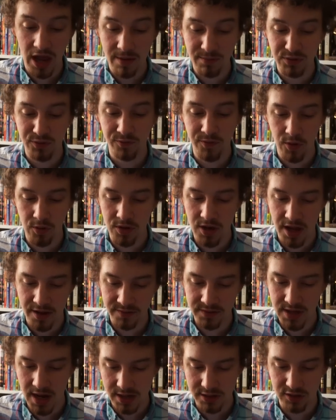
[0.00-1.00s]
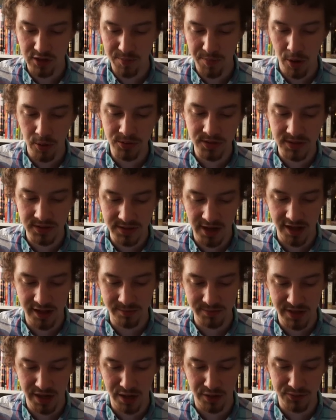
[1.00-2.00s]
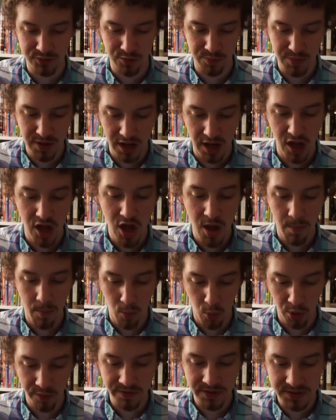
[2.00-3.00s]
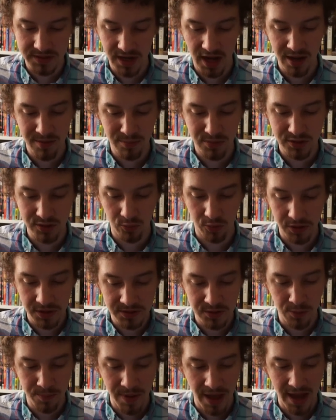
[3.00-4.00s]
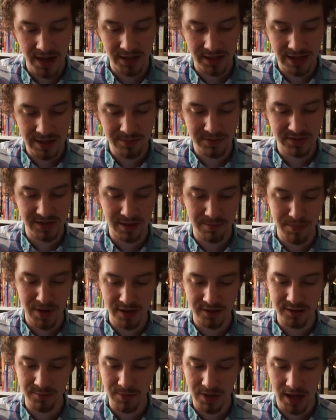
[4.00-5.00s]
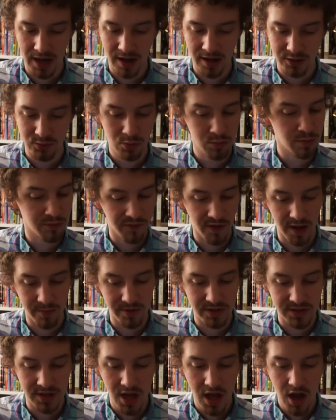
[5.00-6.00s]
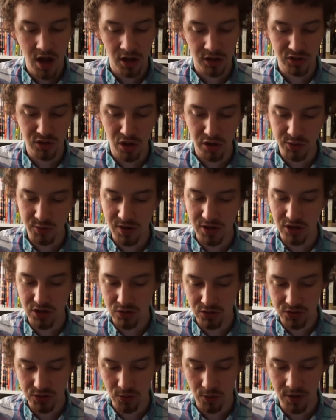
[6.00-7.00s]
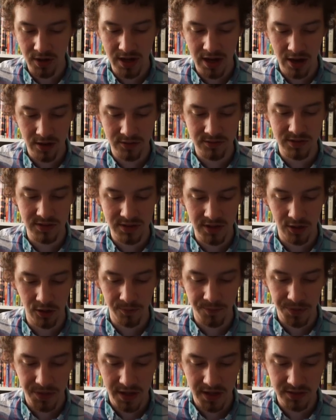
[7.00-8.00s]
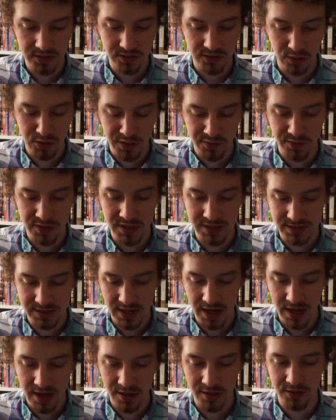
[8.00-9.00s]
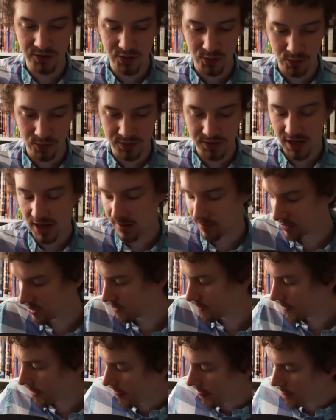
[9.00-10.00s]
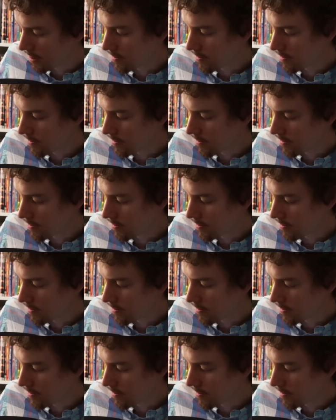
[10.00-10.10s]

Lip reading: games folk, have knocked the post-Asylum titles for being more of the same. Is it really so bad to keep the same basic mechanics with refinements as long as we get new story, characters, etc.? Is it so different than, say, the Souls games?